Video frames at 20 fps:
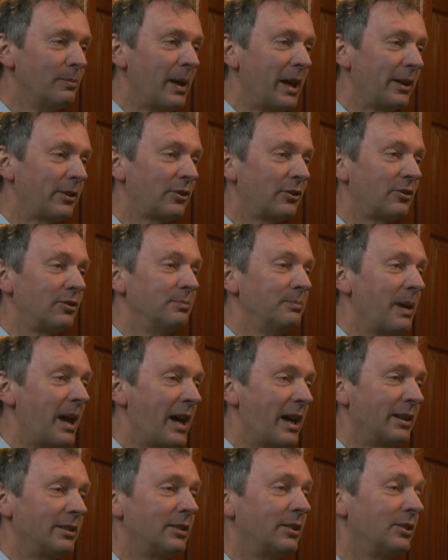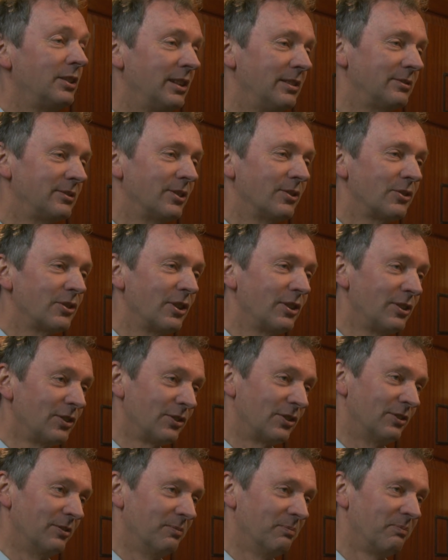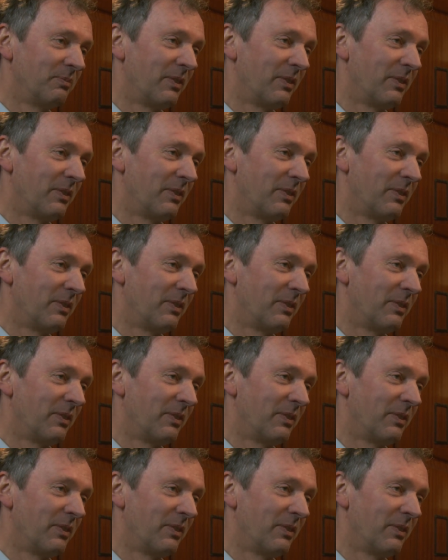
makes it a man and even a citizen.